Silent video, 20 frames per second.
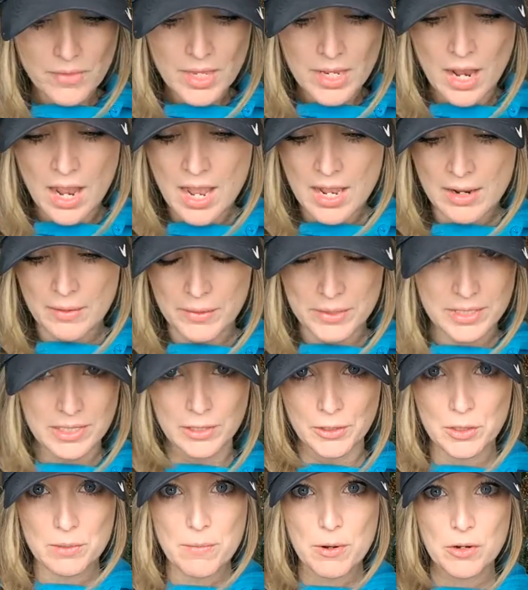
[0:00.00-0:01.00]
It was a
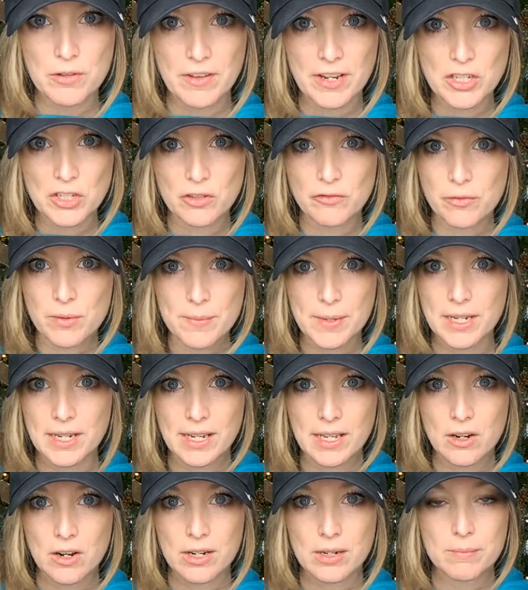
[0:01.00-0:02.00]
little motivation for me to
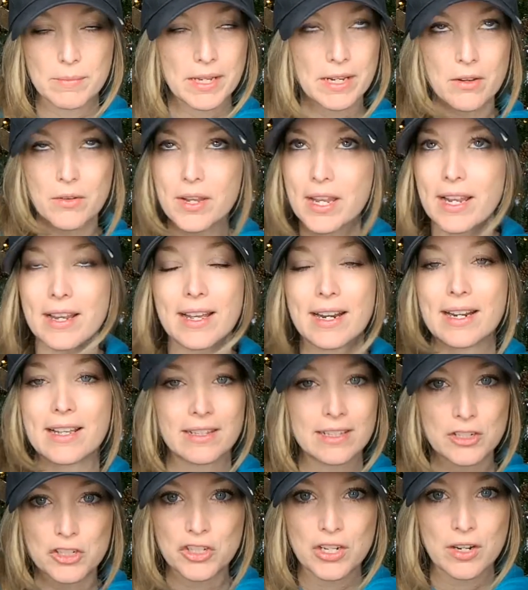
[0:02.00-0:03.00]
get on. I'm like, okay, I got to at
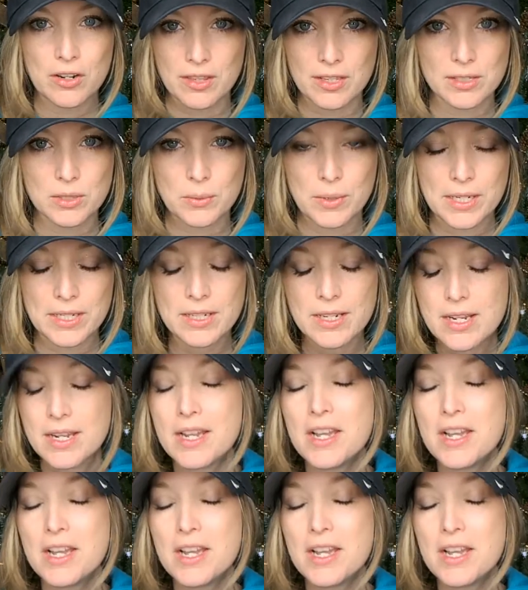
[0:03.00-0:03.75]
least share this one.